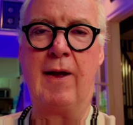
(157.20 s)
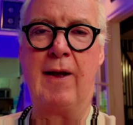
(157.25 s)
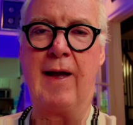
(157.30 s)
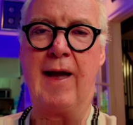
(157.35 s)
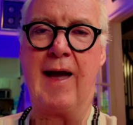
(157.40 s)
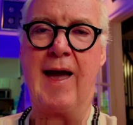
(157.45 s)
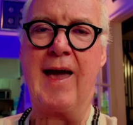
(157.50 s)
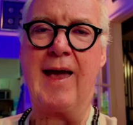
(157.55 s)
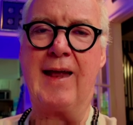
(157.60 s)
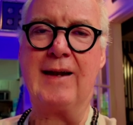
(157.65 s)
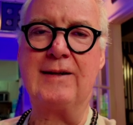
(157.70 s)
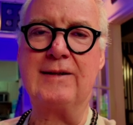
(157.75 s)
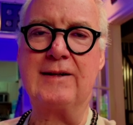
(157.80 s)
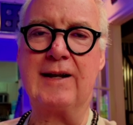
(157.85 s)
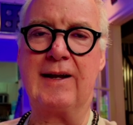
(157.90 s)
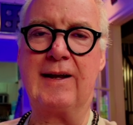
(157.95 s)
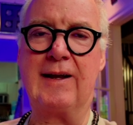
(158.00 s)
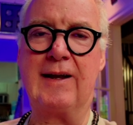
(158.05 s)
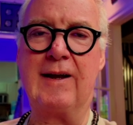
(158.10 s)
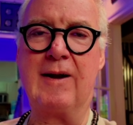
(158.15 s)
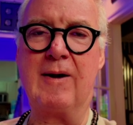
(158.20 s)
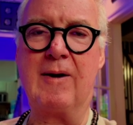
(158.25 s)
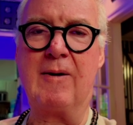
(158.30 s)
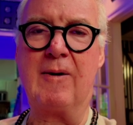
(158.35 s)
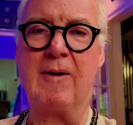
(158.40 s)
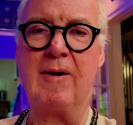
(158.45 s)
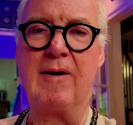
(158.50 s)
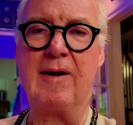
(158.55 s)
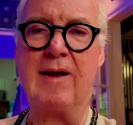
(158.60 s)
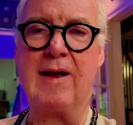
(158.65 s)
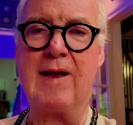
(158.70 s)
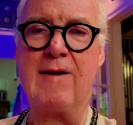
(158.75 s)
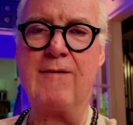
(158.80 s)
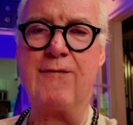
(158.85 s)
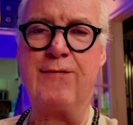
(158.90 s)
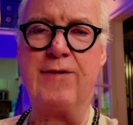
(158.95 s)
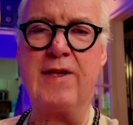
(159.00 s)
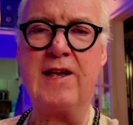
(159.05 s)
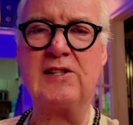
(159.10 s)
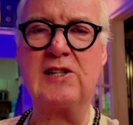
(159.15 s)
And
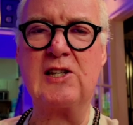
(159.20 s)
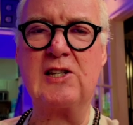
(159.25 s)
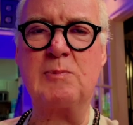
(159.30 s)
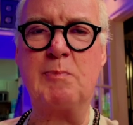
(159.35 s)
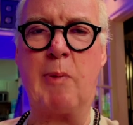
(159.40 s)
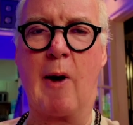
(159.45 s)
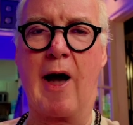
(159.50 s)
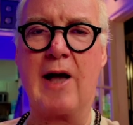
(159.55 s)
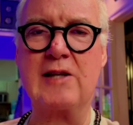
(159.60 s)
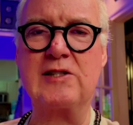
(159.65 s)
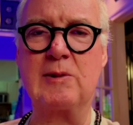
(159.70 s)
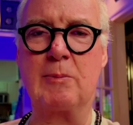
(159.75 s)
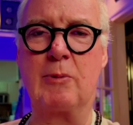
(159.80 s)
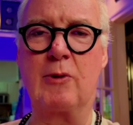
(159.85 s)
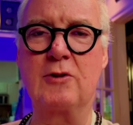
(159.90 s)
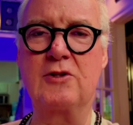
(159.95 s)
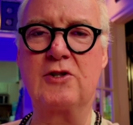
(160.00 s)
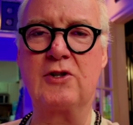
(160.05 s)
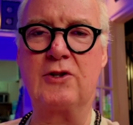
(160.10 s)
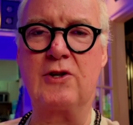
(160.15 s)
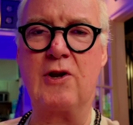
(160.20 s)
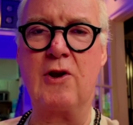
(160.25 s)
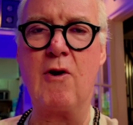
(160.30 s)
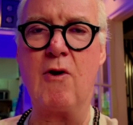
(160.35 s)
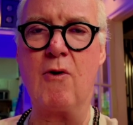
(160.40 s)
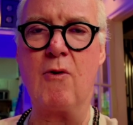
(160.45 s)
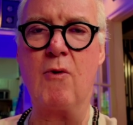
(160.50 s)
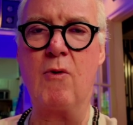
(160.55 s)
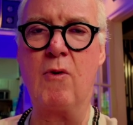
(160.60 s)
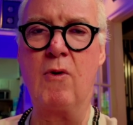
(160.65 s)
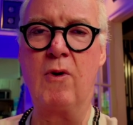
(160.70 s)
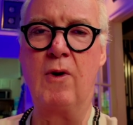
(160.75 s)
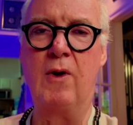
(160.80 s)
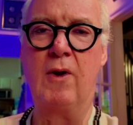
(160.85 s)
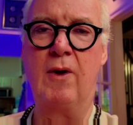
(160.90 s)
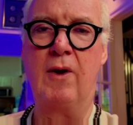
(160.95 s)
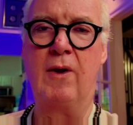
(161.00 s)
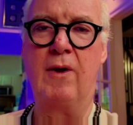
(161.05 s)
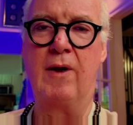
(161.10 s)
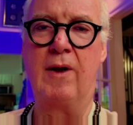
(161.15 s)
if this is possible to do,
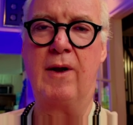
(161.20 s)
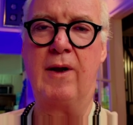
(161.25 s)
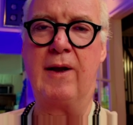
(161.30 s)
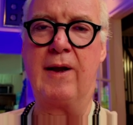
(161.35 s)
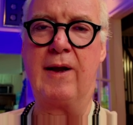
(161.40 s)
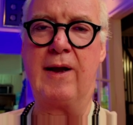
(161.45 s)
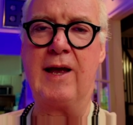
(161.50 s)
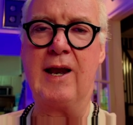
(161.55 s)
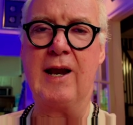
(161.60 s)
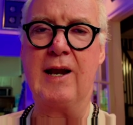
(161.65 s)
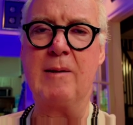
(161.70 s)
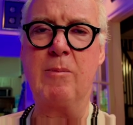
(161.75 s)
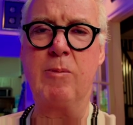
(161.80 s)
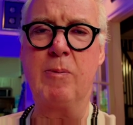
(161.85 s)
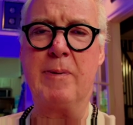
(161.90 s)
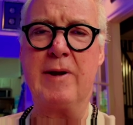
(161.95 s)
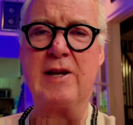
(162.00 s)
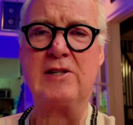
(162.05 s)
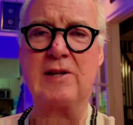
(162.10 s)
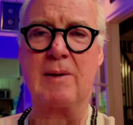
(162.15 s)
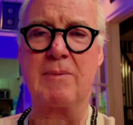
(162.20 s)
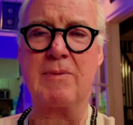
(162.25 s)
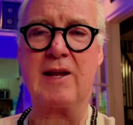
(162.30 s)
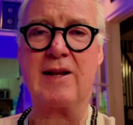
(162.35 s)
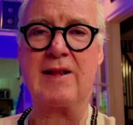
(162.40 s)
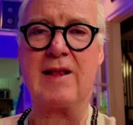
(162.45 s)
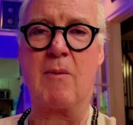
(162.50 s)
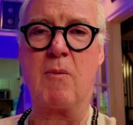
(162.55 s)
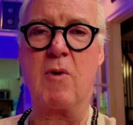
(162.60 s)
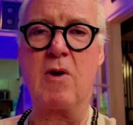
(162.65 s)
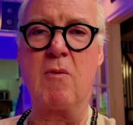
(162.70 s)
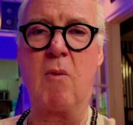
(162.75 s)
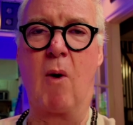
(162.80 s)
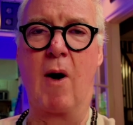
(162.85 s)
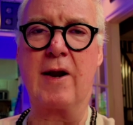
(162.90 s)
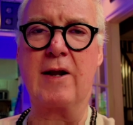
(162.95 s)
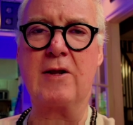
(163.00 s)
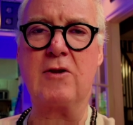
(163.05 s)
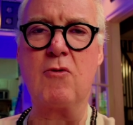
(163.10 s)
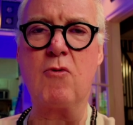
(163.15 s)
it'll be something that we
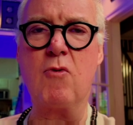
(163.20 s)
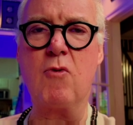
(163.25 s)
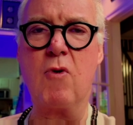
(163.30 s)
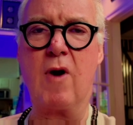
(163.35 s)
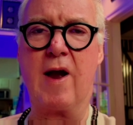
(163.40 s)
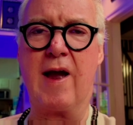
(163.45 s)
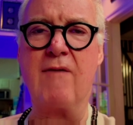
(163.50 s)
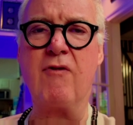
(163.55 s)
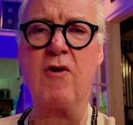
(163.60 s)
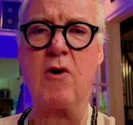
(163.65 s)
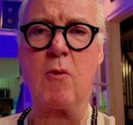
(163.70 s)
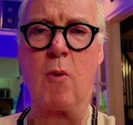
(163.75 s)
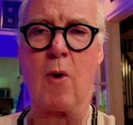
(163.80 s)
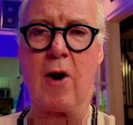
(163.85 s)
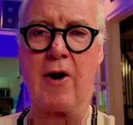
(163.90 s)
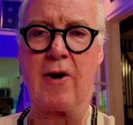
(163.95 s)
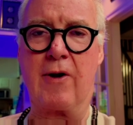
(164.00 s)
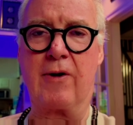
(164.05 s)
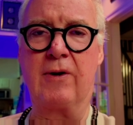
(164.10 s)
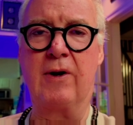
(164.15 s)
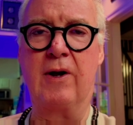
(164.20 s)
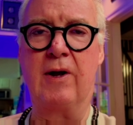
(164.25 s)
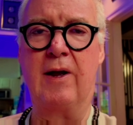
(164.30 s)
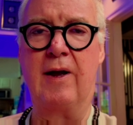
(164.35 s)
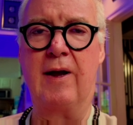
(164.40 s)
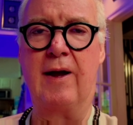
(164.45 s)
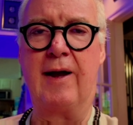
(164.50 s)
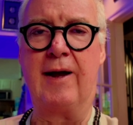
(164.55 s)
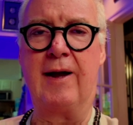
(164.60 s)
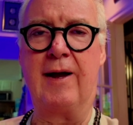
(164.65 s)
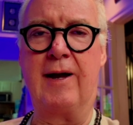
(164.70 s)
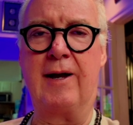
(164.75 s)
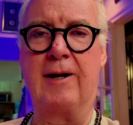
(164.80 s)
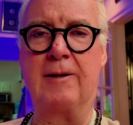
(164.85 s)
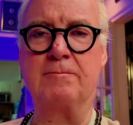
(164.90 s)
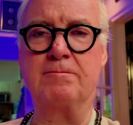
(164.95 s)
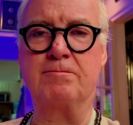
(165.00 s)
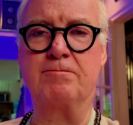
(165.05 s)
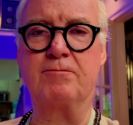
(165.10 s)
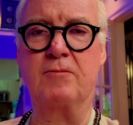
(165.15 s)
want to do everywhere.
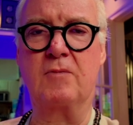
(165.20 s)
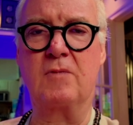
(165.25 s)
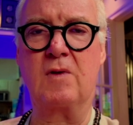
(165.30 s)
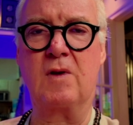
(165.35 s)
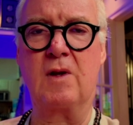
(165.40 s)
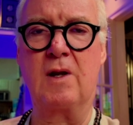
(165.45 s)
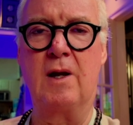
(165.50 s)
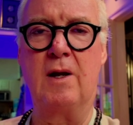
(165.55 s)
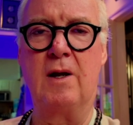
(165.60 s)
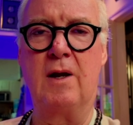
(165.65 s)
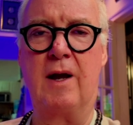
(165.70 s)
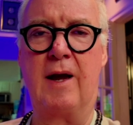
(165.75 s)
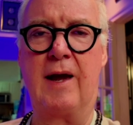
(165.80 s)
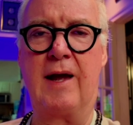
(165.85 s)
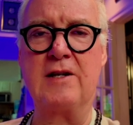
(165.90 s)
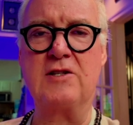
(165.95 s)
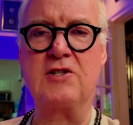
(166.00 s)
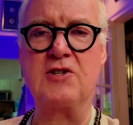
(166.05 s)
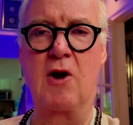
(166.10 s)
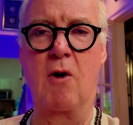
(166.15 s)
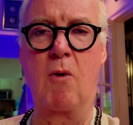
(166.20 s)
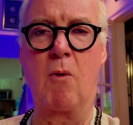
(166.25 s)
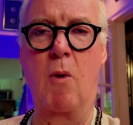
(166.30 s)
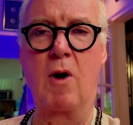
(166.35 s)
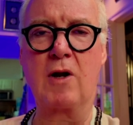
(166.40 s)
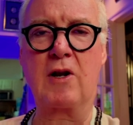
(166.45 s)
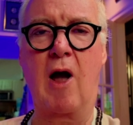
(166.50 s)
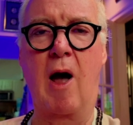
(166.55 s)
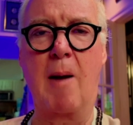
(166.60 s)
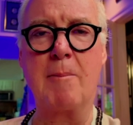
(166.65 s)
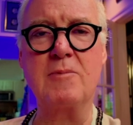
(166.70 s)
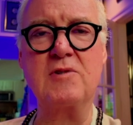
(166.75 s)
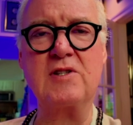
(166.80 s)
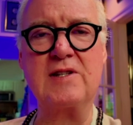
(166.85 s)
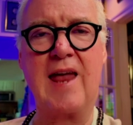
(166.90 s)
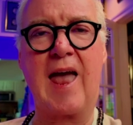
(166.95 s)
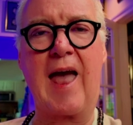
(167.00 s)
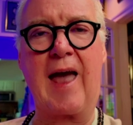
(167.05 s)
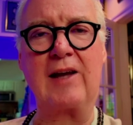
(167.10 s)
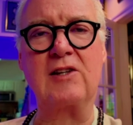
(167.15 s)
And so what comes
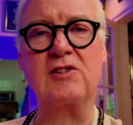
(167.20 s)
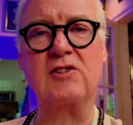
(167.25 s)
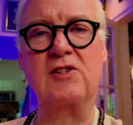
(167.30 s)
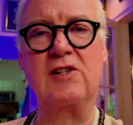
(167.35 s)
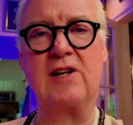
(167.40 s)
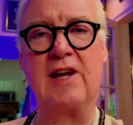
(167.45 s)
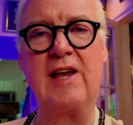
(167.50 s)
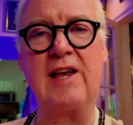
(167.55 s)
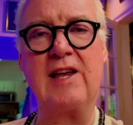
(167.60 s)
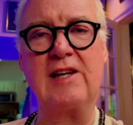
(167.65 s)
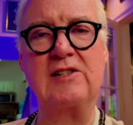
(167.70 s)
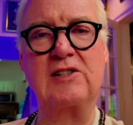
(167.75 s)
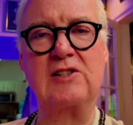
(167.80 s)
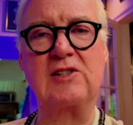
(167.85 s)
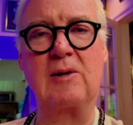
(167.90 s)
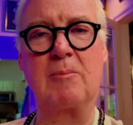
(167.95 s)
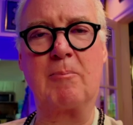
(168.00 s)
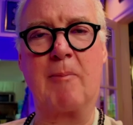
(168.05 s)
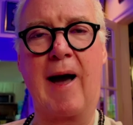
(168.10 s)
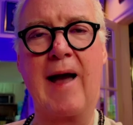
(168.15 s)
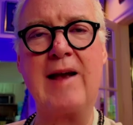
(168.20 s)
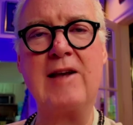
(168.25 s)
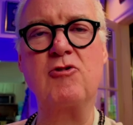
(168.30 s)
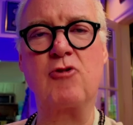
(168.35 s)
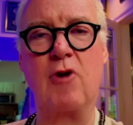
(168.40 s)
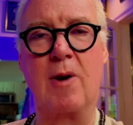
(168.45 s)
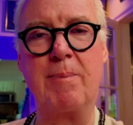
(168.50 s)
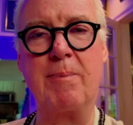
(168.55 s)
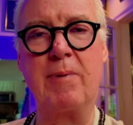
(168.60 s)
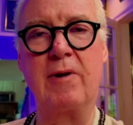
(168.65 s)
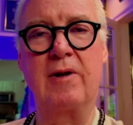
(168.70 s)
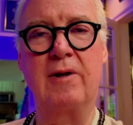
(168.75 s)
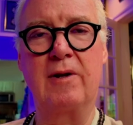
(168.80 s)
next is my trip